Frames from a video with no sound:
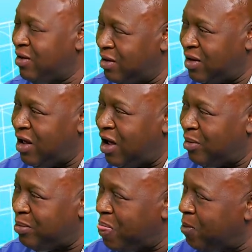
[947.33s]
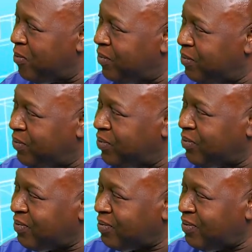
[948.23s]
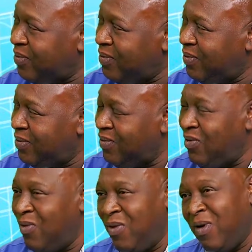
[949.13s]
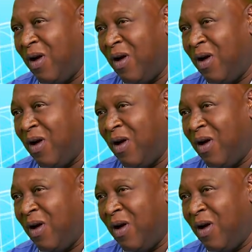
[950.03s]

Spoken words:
So you're branching out in the OECS. Hopefully you.